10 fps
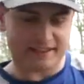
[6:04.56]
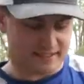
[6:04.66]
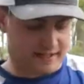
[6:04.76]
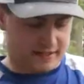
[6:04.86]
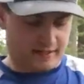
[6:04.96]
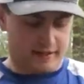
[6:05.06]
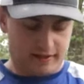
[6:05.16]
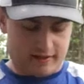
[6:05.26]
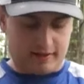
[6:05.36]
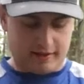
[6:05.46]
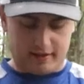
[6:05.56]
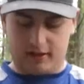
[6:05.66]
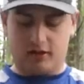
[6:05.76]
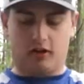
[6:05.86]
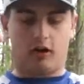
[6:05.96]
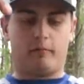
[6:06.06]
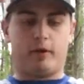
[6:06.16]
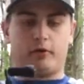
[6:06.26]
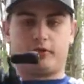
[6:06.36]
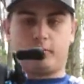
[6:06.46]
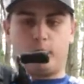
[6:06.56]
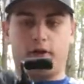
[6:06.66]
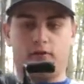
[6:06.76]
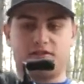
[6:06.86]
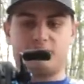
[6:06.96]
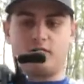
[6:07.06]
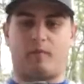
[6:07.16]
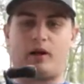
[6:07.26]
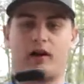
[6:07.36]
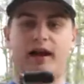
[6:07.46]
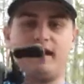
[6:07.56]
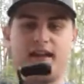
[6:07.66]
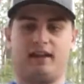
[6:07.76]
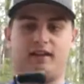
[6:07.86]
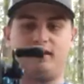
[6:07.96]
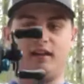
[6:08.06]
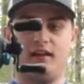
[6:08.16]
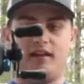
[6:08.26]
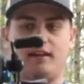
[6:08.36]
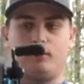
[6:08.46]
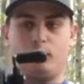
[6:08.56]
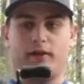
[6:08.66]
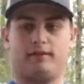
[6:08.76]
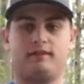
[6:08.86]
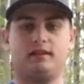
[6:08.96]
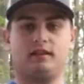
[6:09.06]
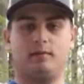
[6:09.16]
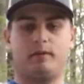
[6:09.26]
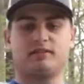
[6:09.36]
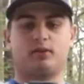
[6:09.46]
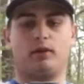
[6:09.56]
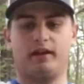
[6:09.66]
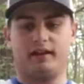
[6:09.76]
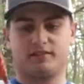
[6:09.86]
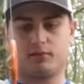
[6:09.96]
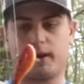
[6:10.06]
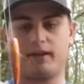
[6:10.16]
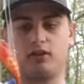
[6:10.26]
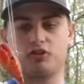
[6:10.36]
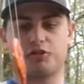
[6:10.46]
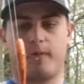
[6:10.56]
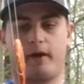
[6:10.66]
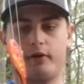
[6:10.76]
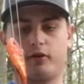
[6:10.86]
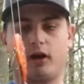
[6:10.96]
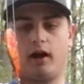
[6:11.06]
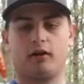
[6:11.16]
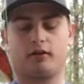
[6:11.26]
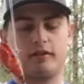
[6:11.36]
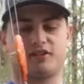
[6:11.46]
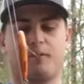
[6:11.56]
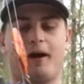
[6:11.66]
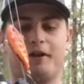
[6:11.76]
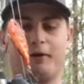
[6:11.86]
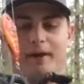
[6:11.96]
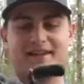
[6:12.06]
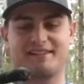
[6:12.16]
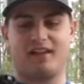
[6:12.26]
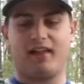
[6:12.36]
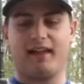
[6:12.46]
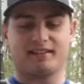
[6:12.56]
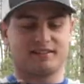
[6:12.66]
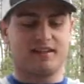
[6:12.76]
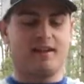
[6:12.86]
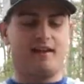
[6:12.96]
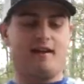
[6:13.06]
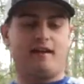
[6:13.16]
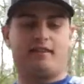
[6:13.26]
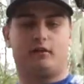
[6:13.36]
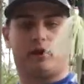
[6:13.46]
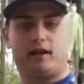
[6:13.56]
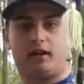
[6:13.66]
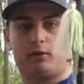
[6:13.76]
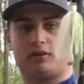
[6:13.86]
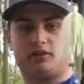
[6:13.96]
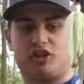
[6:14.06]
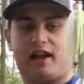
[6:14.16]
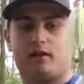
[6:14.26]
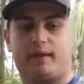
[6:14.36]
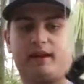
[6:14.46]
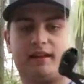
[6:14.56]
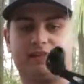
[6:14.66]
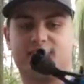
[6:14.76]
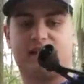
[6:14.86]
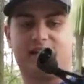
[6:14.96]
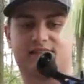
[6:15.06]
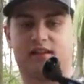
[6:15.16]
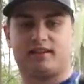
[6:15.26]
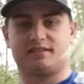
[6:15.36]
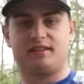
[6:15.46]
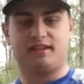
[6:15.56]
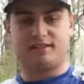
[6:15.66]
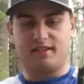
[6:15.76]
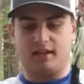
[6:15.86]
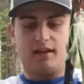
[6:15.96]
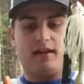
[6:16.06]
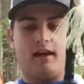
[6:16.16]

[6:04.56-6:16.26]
I said, here are both the reels. On my right hand, with the lipless on it, is the regular Shimano or the Shimano SLX. And then right here with the chatterbait is the SLX DC.